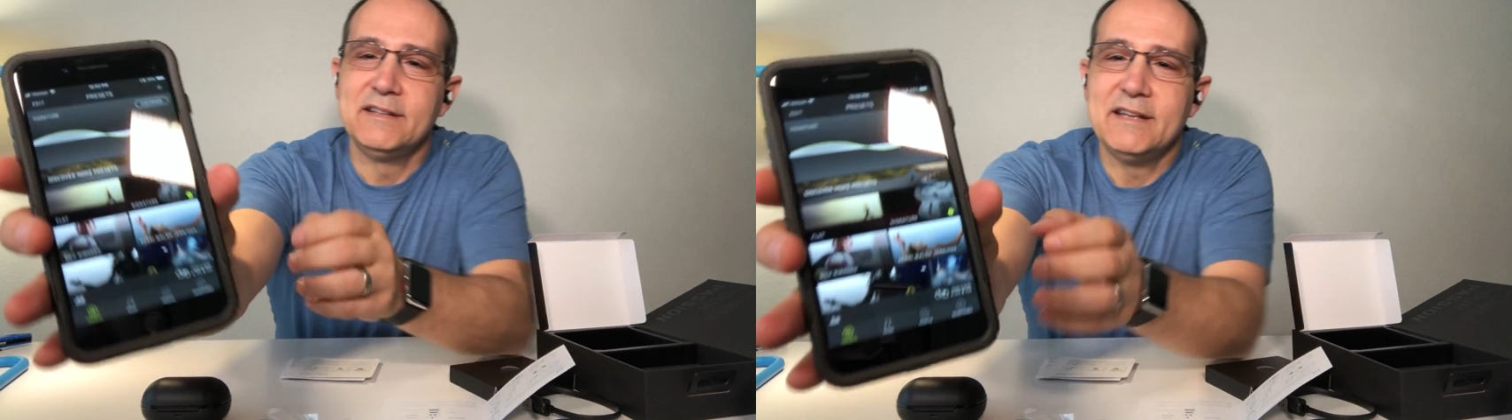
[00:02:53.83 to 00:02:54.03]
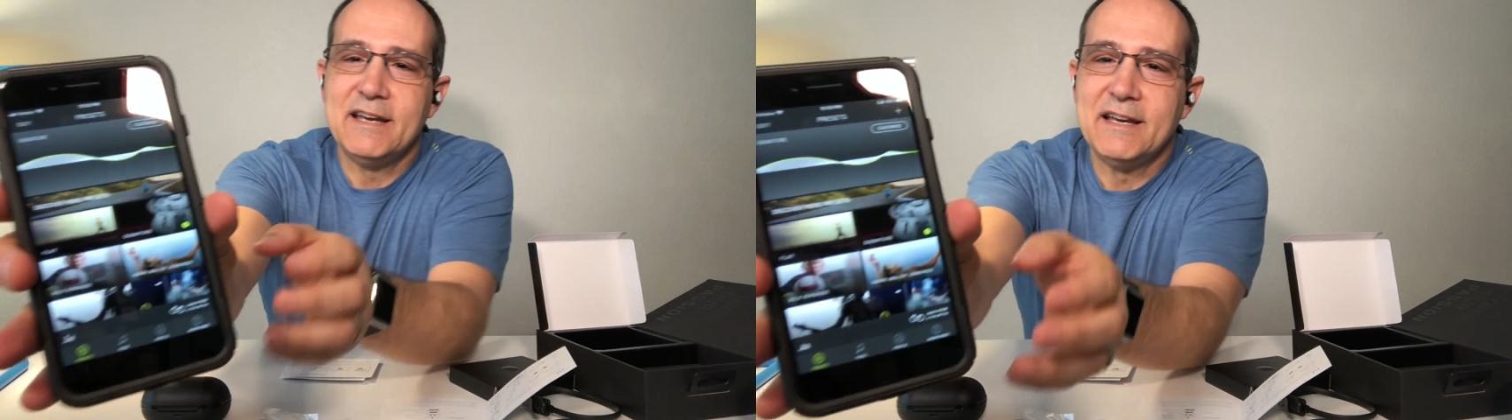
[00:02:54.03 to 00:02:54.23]

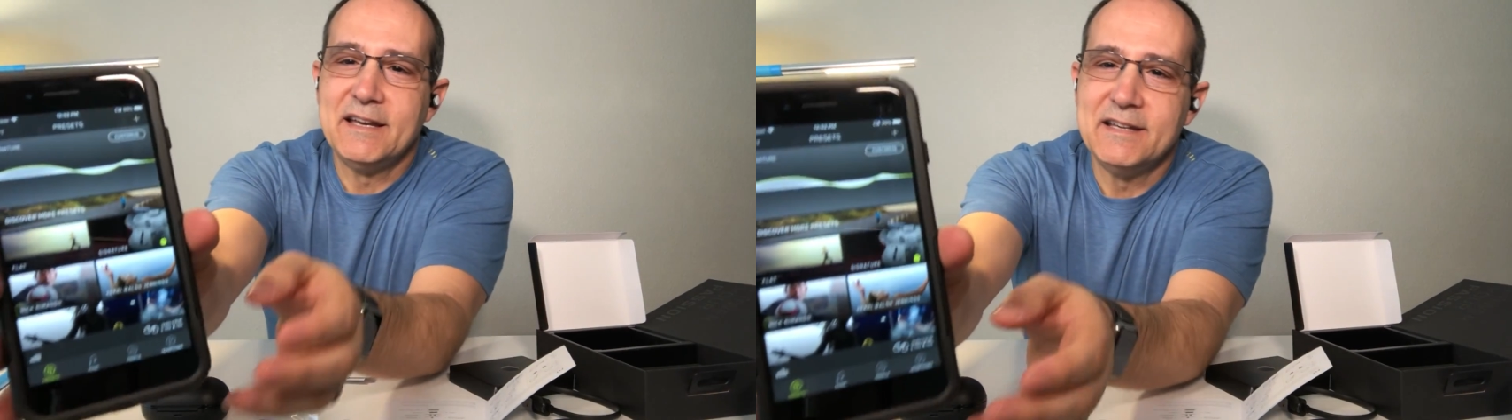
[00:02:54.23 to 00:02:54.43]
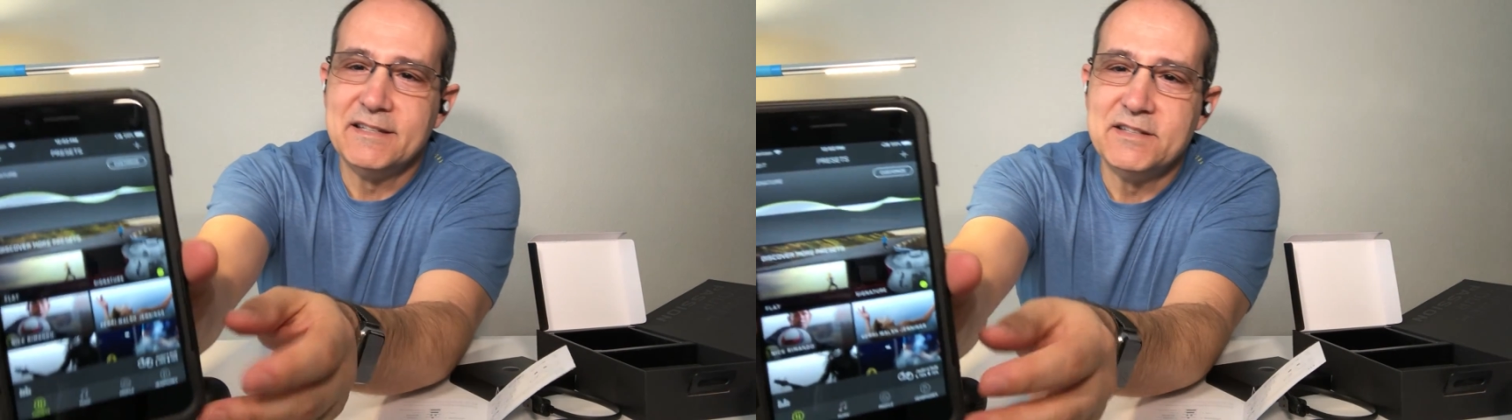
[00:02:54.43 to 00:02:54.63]

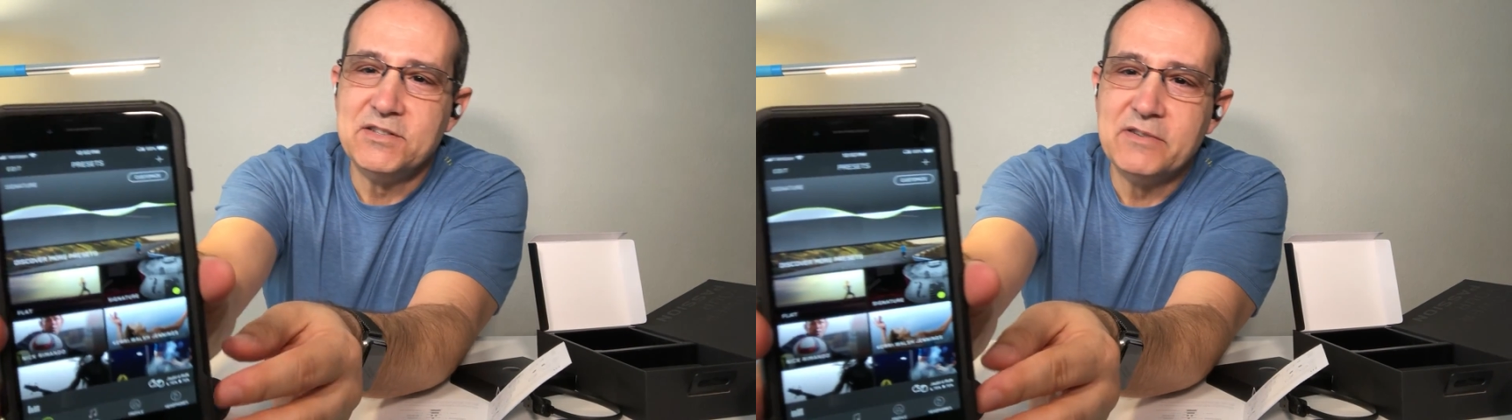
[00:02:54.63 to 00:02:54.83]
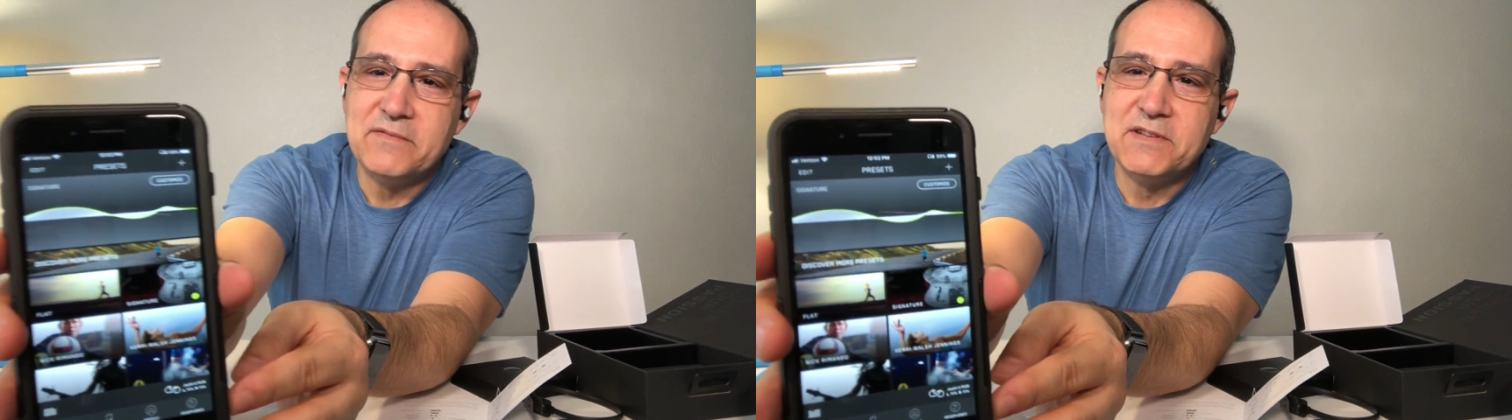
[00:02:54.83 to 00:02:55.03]
And
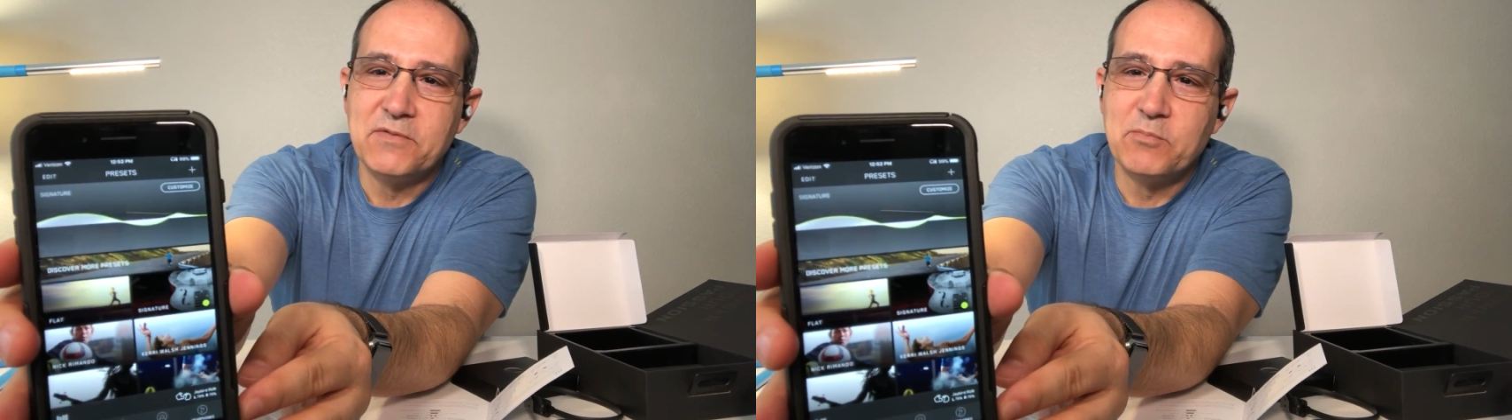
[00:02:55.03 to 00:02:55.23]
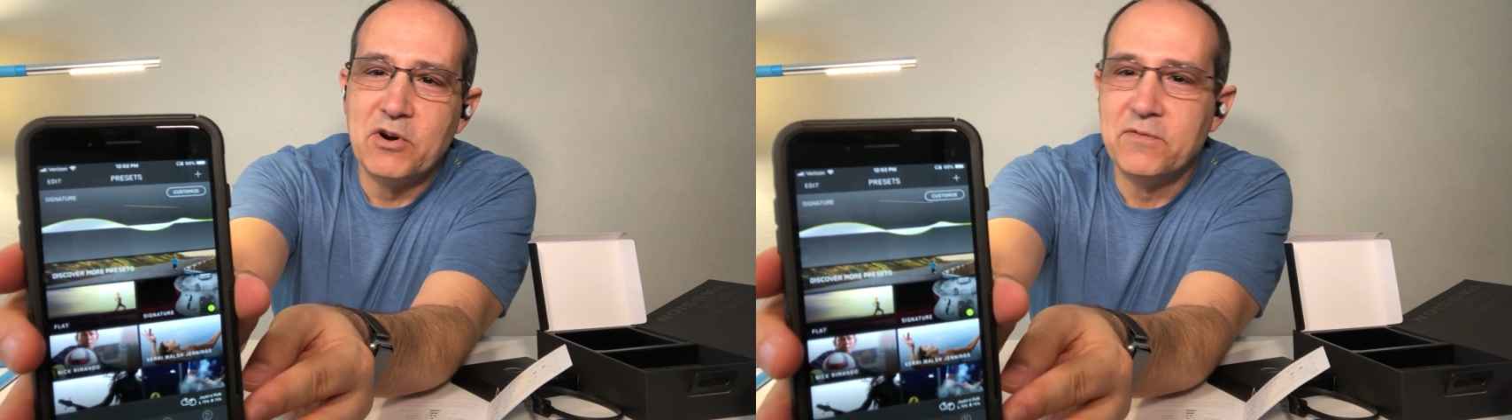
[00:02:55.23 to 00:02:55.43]
you have
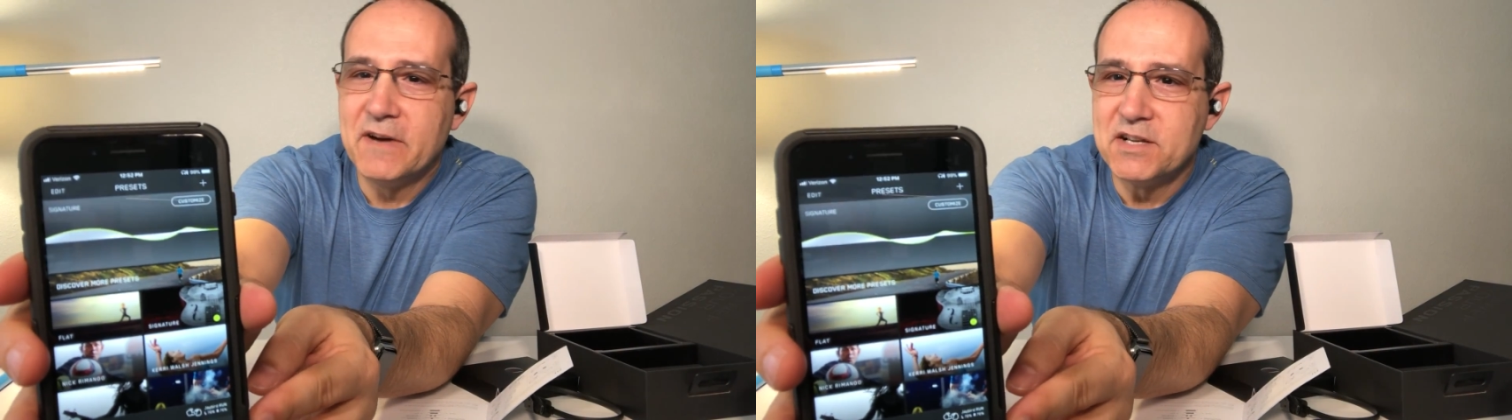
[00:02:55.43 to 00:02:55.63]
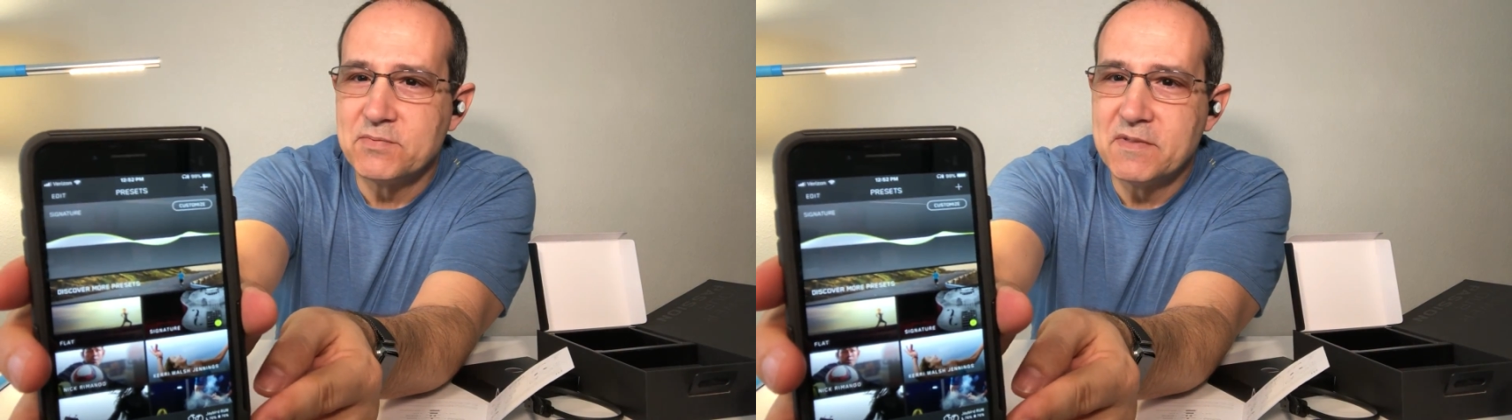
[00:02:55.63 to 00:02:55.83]
different
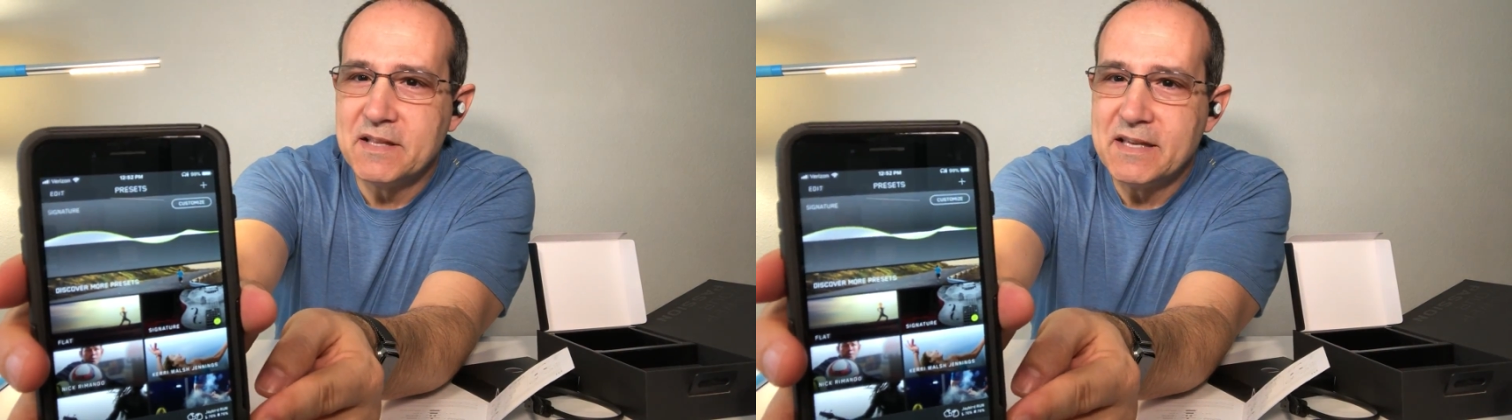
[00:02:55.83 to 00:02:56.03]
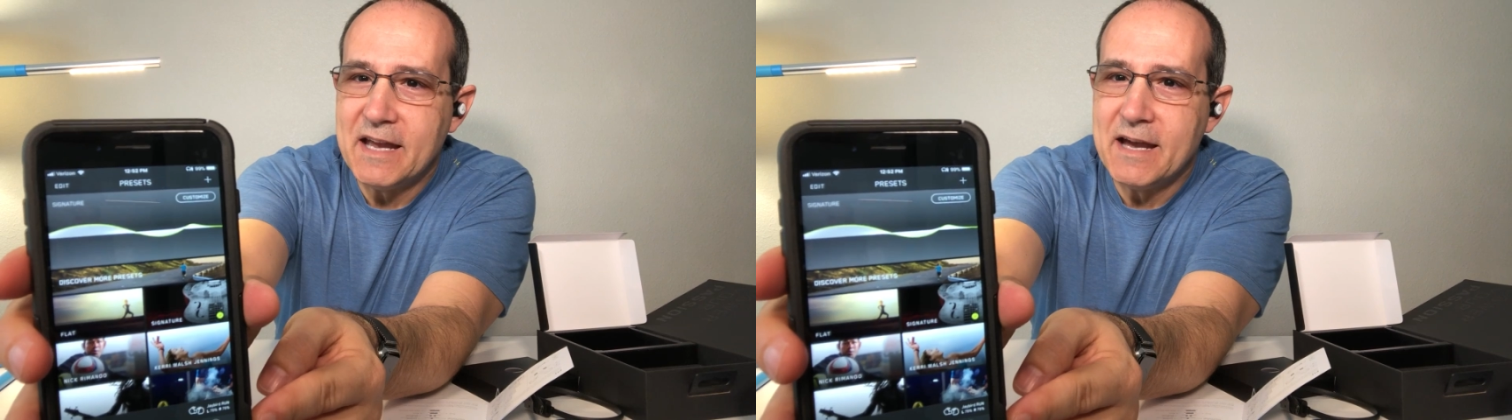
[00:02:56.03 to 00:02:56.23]
profiles within
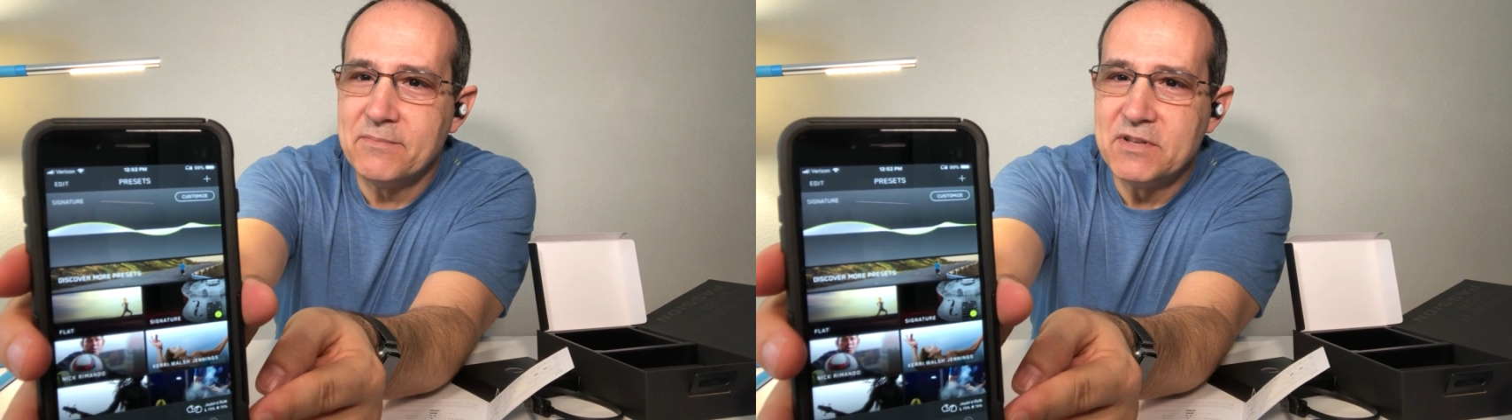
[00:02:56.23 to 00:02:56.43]
the app